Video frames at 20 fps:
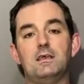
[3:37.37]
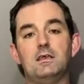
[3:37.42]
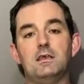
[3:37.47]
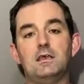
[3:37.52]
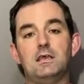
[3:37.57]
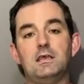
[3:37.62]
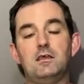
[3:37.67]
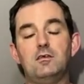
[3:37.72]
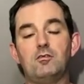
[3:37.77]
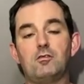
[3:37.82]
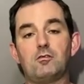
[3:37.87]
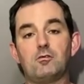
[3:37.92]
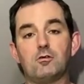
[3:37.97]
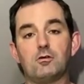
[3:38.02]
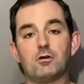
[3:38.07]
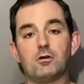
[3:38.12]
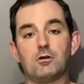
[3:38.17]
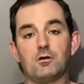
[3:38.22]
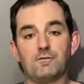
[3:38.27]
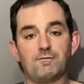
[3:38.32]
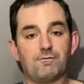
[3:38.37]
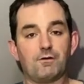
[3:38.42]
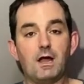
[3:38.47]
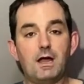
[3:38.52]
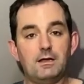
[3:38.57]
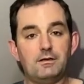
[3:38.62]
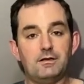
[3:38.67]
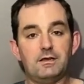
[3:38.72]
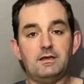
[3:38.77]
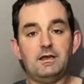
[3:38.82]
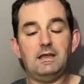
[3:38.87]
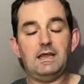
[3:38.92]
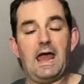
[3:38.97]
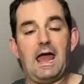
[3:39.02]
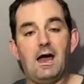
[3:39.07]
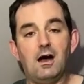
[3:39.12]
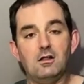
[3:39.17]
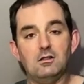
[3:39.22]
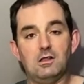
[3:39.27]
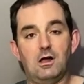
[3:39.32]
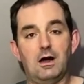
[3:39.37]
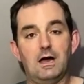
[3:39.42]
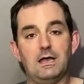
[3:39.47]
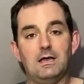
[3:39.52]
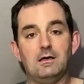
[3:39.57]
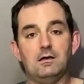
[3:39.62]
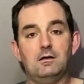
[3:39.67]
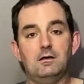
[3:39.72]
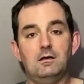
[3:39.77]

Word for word: he's her friend and an ally,